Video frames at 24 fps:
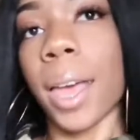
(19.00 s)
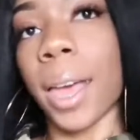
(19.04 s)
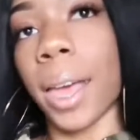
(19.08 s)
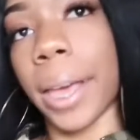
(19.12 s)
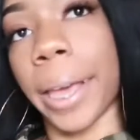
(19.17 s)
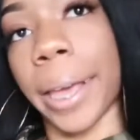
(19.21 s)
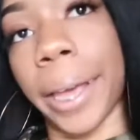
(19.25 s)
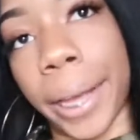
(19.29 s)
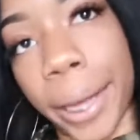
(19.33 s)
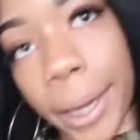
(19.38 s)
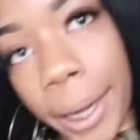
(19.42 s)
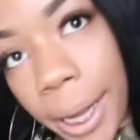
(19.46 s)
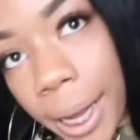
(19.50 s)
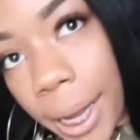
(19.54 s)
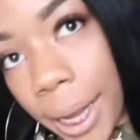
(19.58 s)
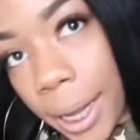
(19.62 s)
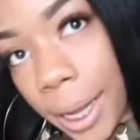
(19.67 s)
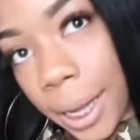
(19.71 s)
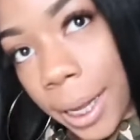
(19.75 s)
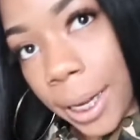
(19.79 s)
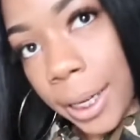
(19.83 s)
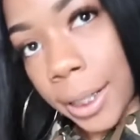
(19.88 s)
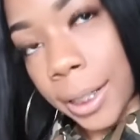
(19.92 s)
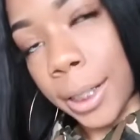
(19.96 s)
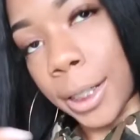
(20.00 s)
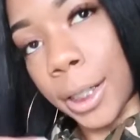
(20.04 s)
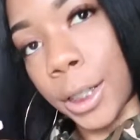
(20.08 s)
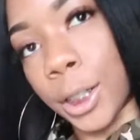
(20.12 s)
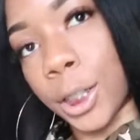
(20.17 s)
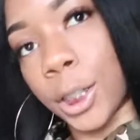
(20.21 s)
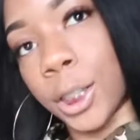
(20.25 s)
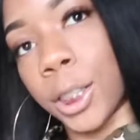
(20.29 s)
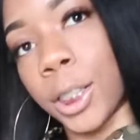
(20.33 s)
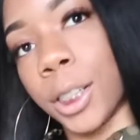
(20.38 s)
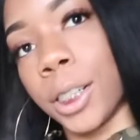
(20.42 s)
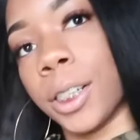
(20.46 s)
Hey guys,
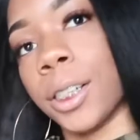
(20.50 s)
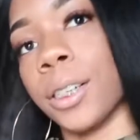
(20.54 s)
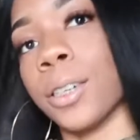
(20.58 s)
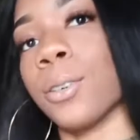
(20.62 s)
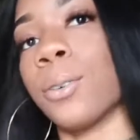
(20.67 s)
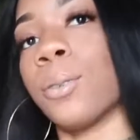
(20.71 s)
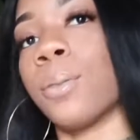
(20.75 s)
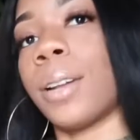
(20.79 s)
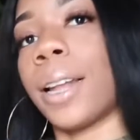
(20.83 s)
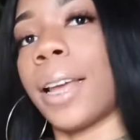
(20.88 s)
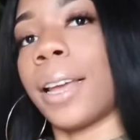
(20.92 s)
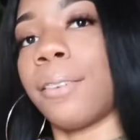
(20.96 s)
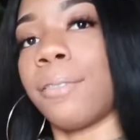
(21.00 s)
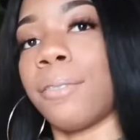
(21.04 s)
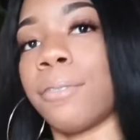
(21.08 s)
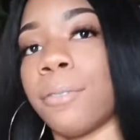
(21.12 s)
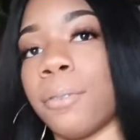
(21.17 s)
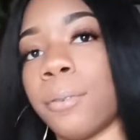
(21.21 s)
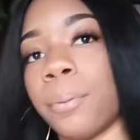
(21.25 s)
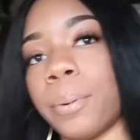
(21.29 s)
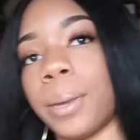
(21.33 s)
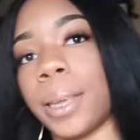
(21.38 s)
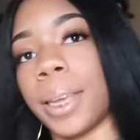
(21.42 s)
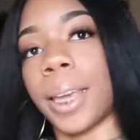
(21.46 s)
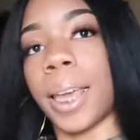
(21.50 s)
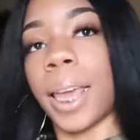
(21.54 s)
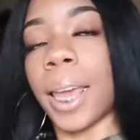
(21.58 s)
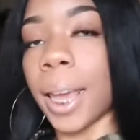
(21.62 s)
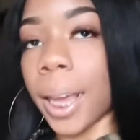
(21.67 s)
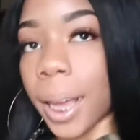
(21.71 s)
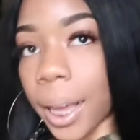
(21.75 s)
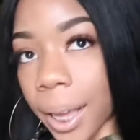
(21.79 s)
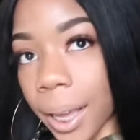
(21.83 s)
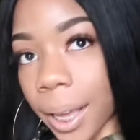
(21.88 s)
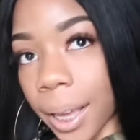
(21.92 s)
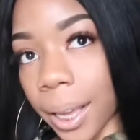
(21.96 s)
it's your girl Life with
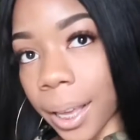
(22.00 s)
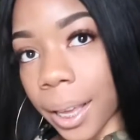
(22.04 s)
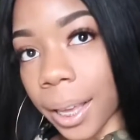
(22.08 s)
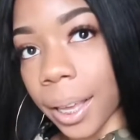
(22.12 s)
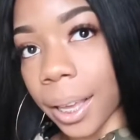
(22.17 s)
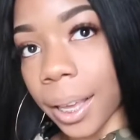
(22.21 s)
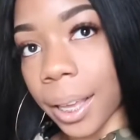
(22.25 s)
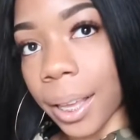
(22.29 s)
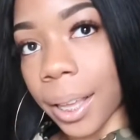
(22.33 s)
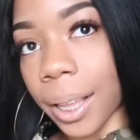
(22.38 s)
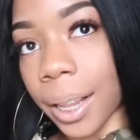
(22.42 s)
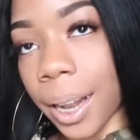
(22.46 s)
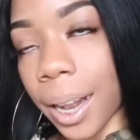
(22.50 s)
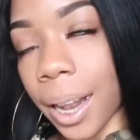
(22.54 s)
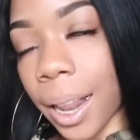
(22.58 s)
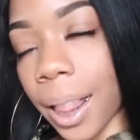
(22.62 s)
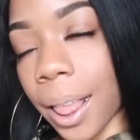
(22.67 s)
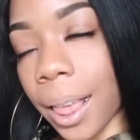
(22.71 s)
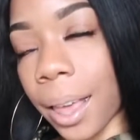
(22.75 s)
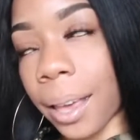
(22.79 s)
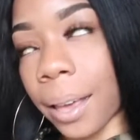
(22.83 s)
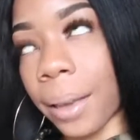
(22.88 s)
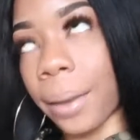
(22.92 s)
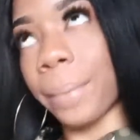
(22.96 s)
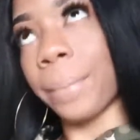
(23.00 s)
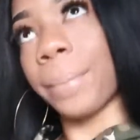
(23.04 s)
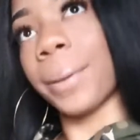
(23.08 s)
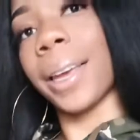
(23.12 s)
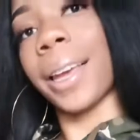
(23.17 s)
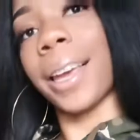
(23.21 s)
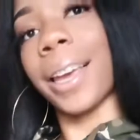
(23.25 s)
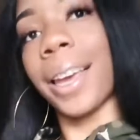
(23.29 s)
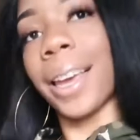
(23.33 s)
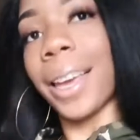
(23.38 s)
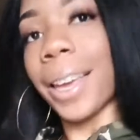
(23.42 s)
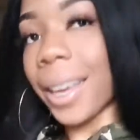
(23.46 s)
Kate
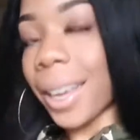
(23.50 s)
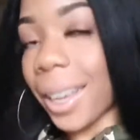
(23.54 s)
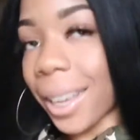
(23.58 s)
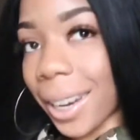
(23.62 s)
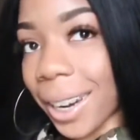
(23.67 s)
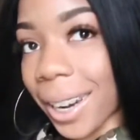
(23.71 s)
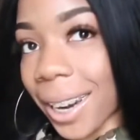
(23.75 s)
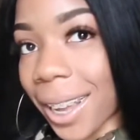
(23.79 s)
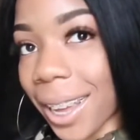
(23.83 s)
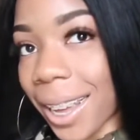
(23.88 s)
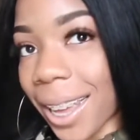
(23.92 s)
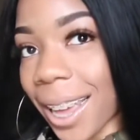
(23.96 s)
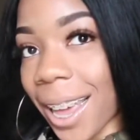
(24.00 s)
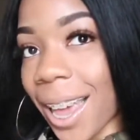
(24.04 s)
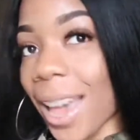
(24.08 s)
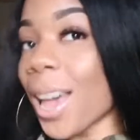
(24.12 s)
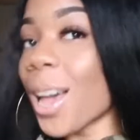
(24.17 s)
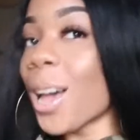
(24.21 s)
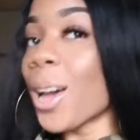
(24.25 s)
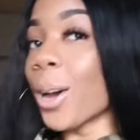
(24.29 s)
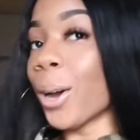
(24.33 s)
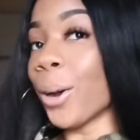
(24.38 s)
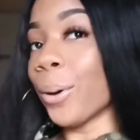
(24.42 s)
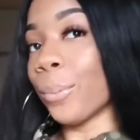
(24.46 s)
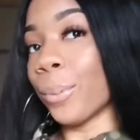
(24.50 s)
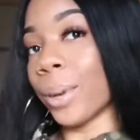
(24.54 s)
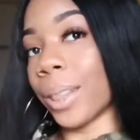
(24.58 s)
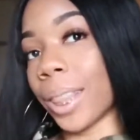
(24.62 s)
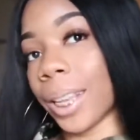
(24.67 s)
Vic again with